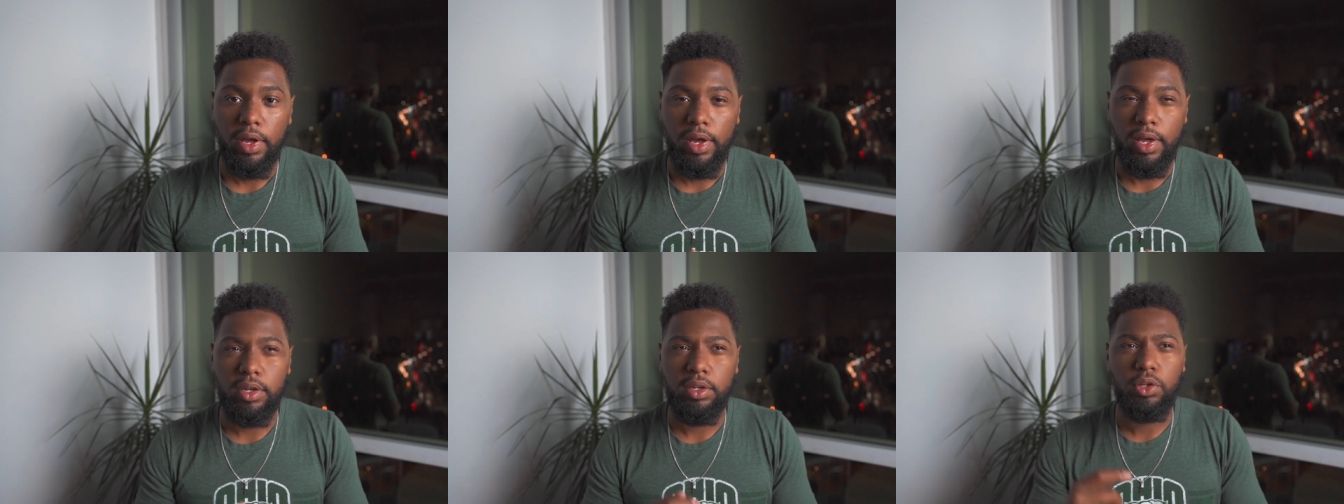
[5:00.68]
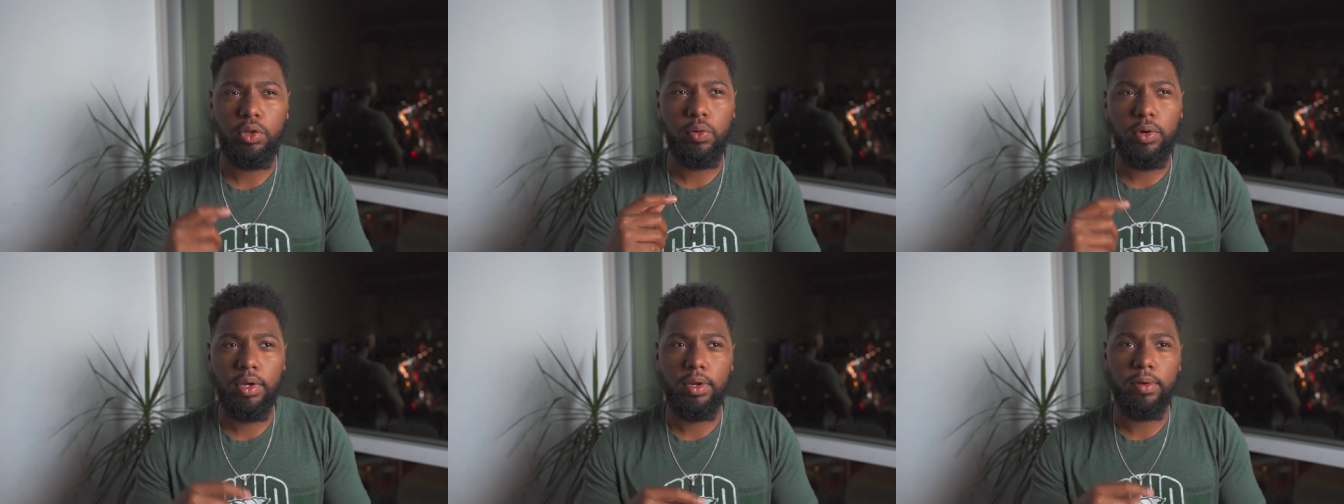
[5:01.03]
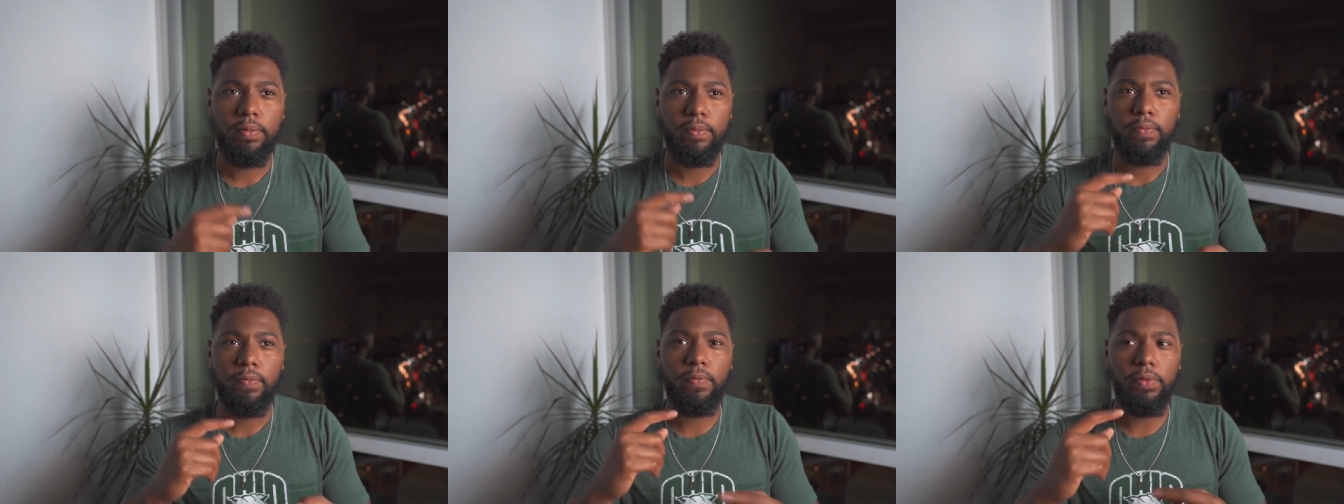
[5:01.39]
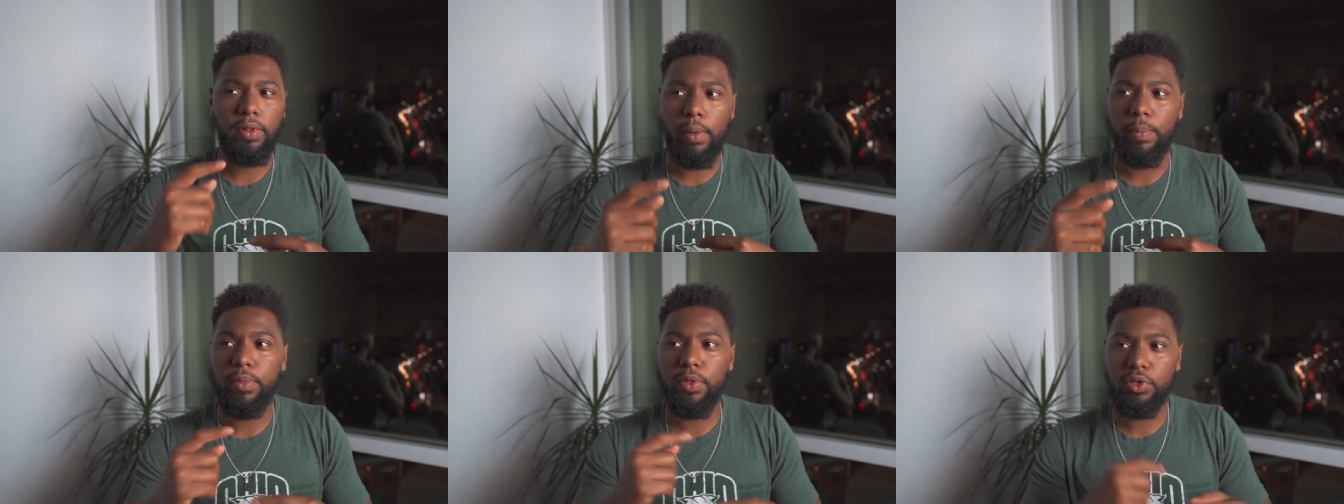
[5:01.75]
And you could
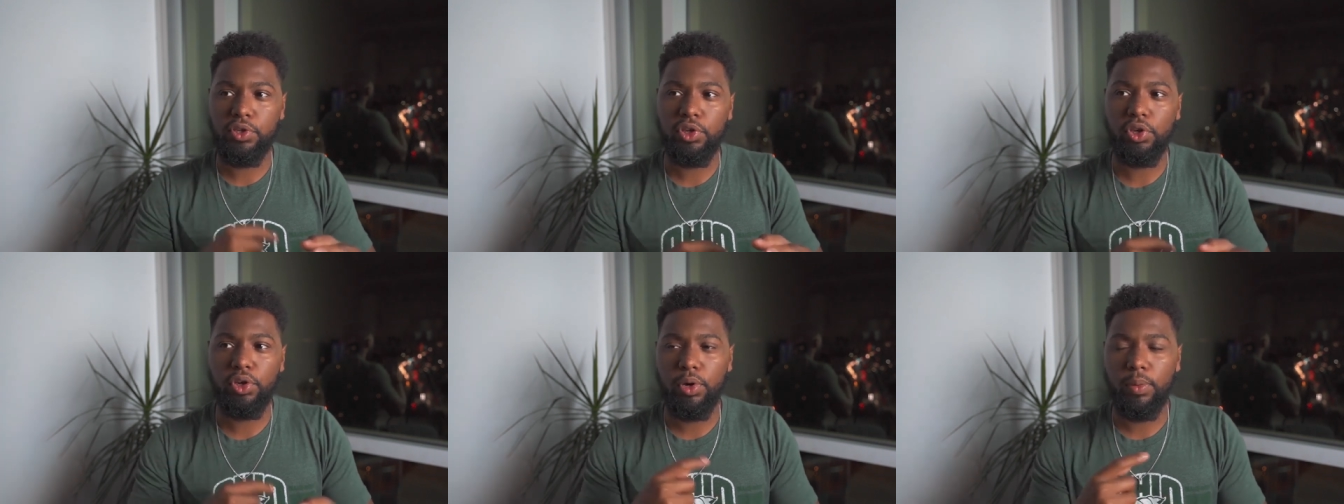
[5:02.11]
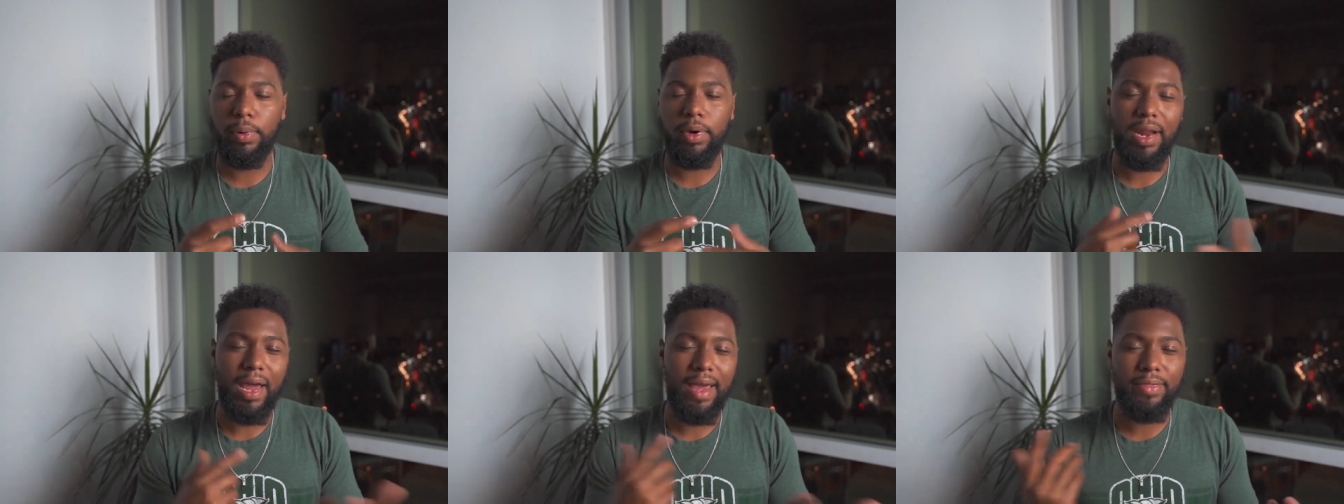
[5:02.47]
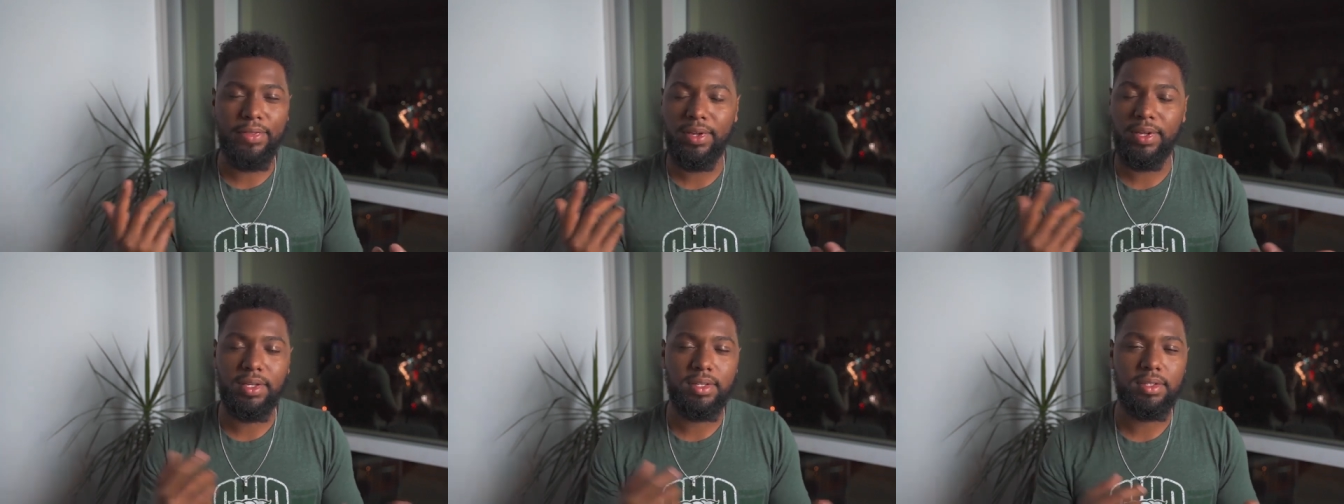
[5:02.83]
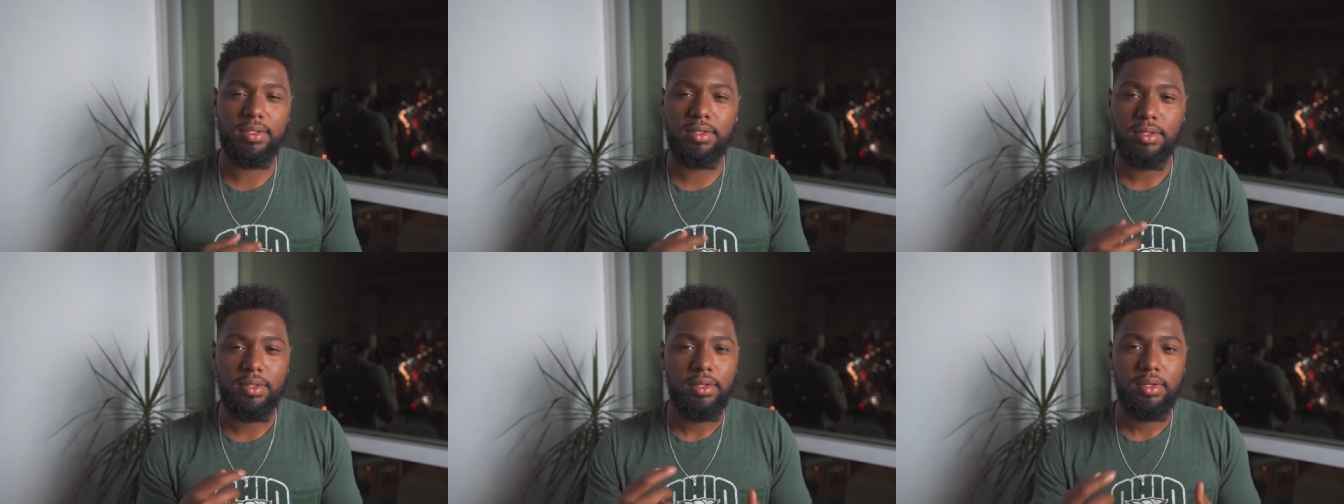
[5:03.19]
flip the two, but I think
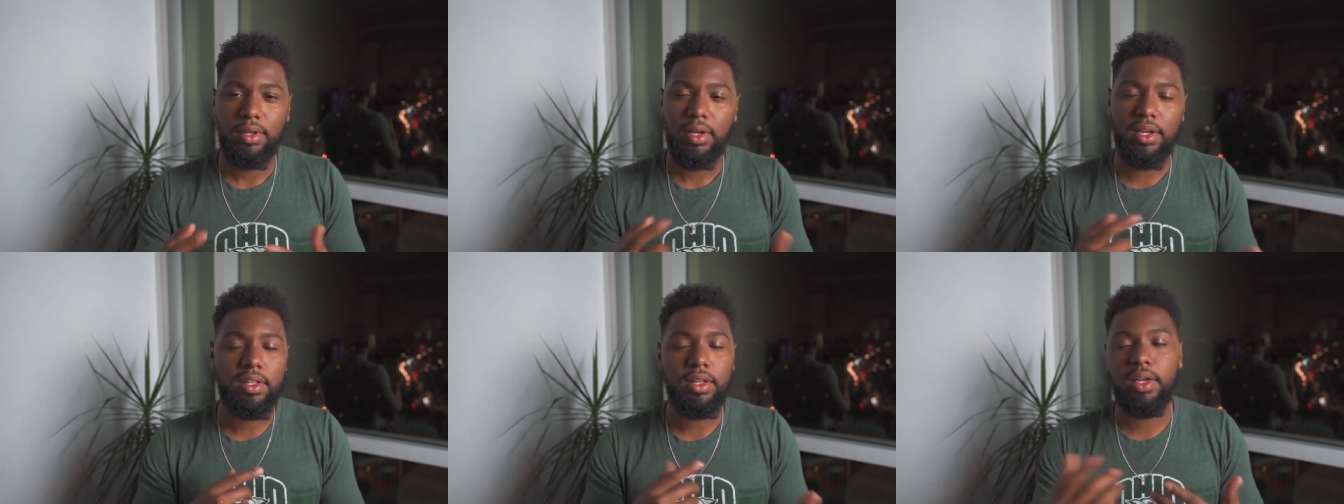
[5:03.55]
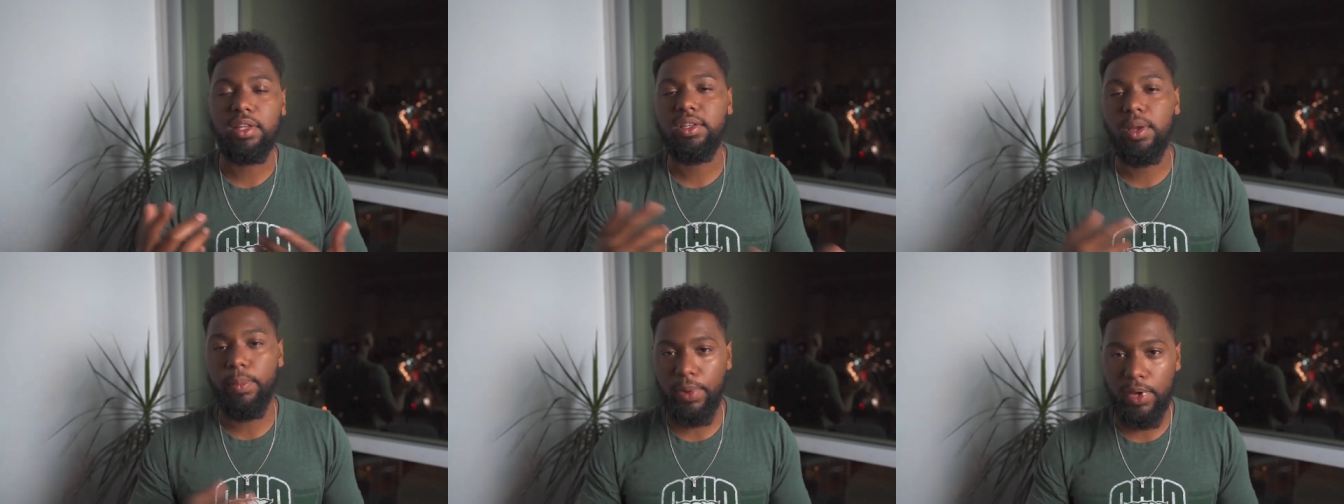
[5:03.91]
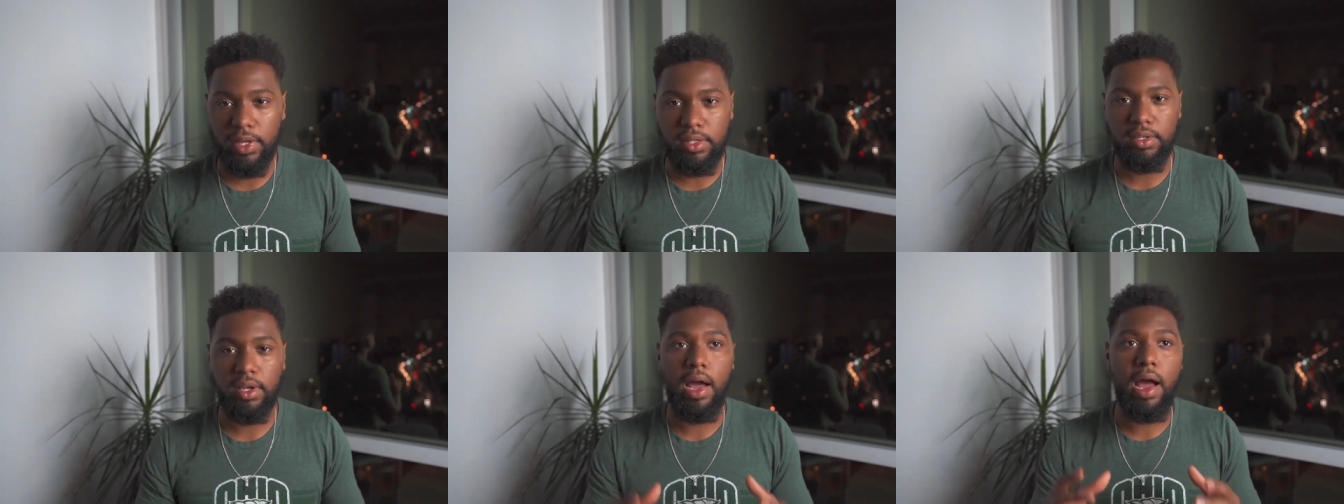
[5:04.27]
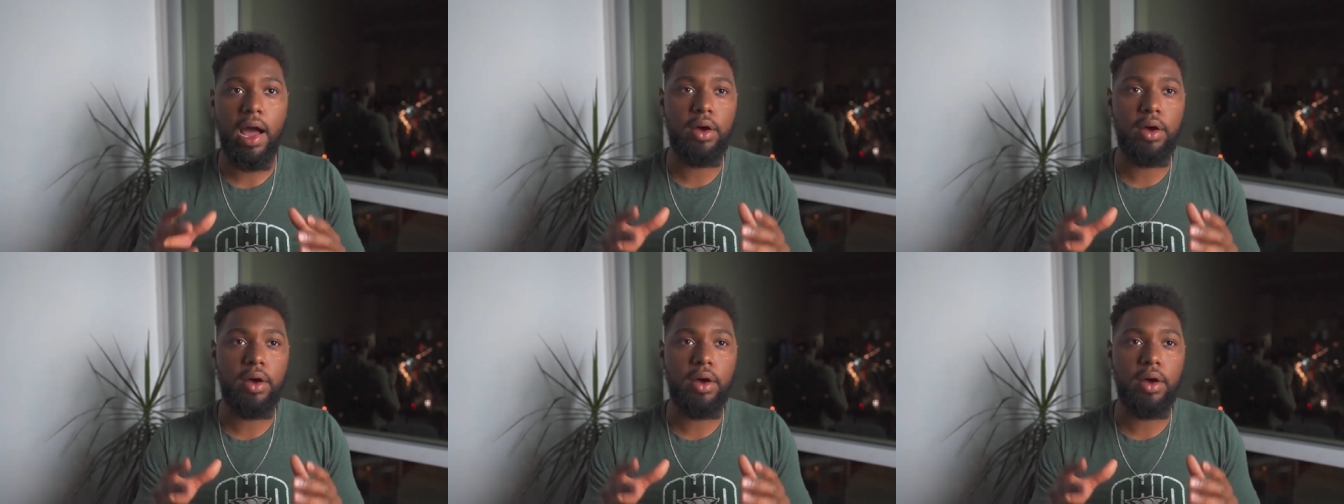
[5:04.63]
it depends.